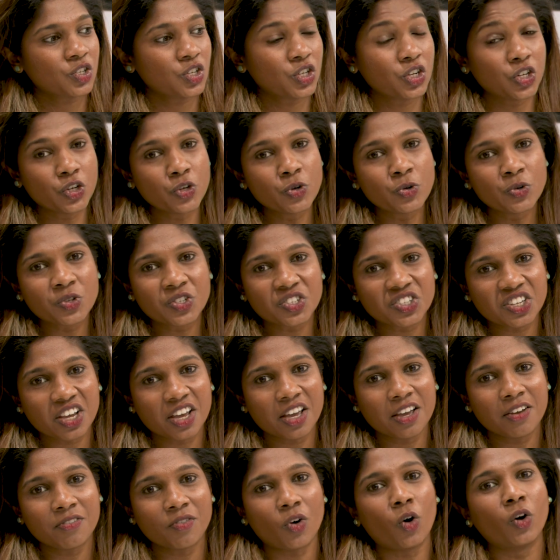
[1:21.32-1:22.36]
So you do
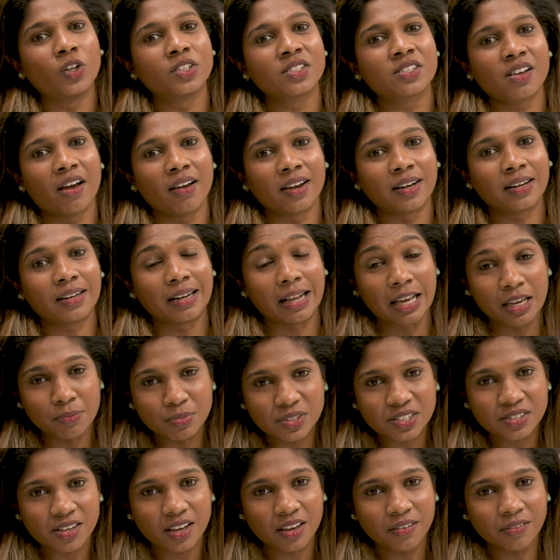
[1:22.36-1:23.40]
save on-site
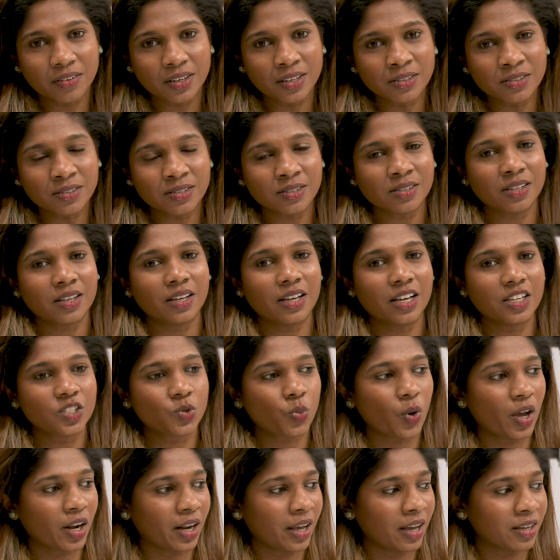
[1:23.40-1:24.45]
labor savings, as
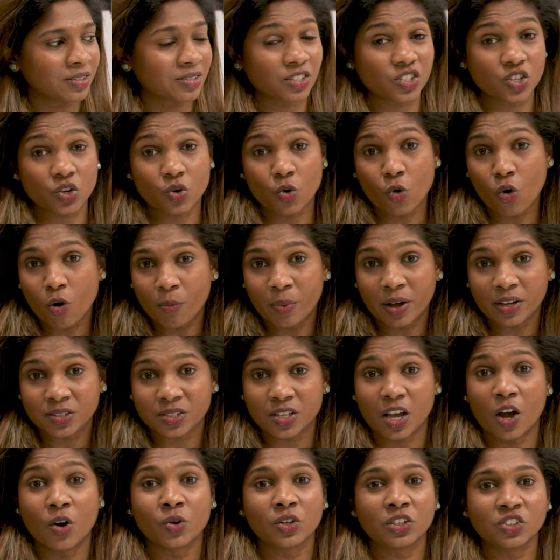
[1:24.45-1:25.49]
well as it's a
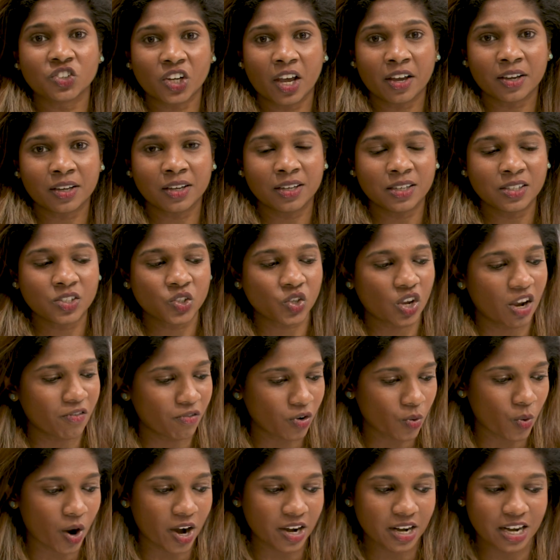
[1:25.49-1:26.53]
robust outer jacket, so
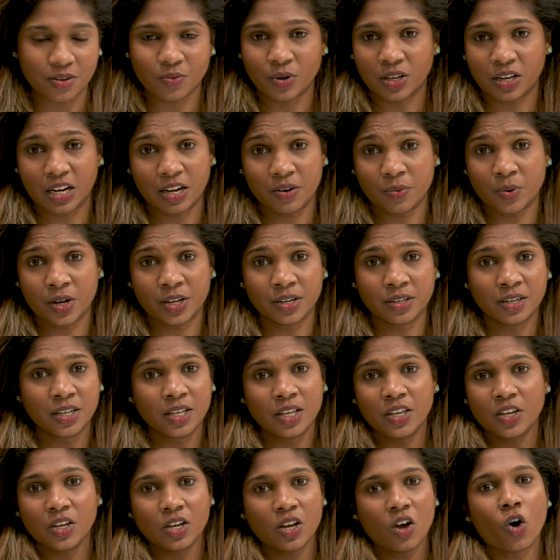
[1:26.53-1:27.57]
anyone
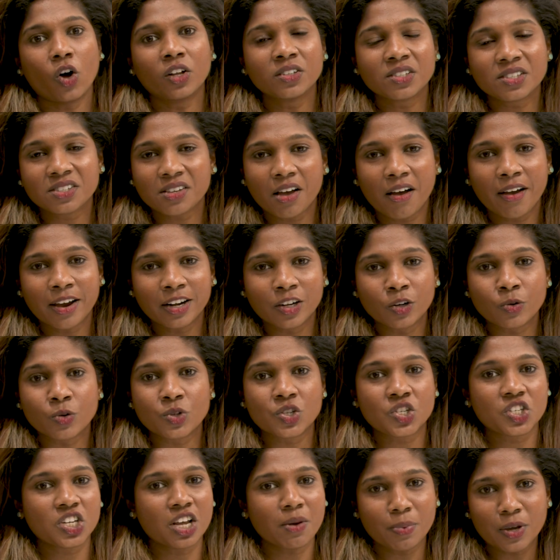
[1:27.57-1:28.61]
on site who's
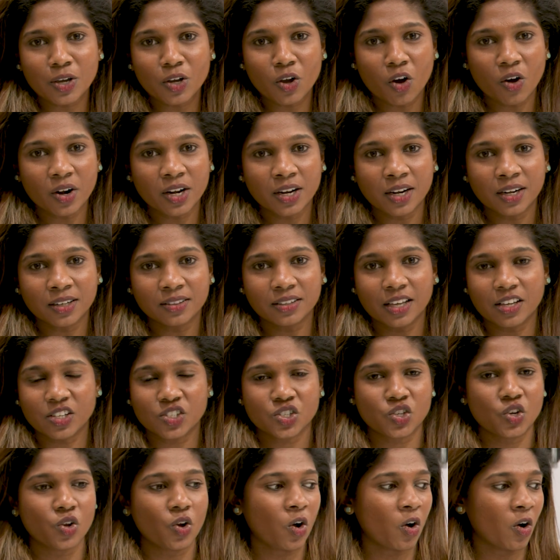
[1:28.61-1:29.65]
stepping on it,
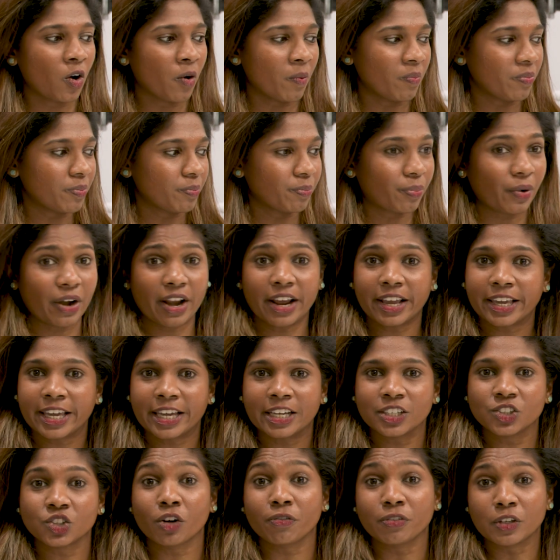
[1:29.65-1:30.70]
there's no
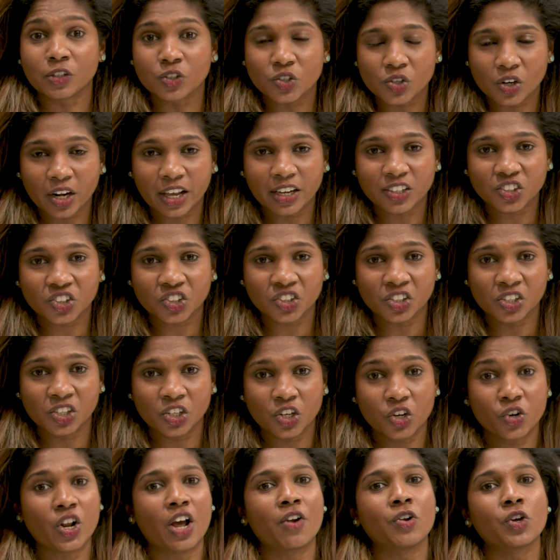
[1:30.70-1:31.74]
breakage of insulation.
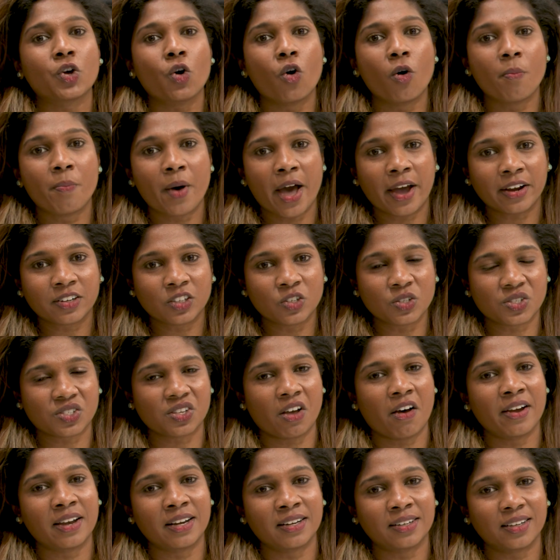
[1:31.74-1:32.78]
You don't have to go back to
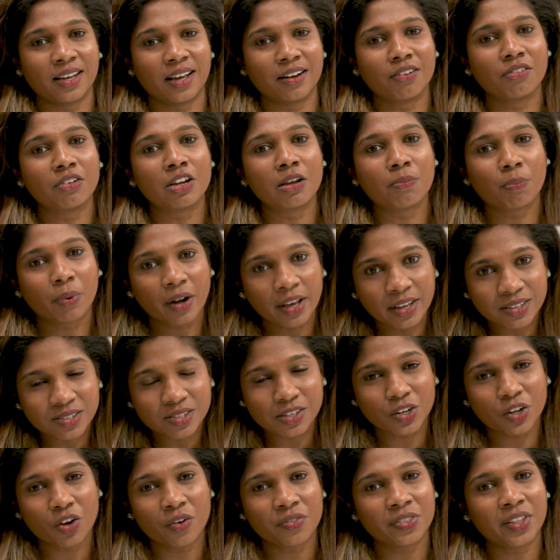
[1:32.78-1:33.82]
site and replace
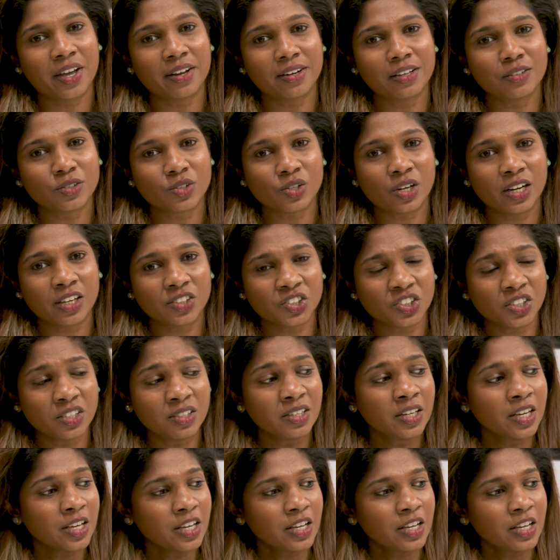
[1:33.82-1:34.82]
any of that insulation.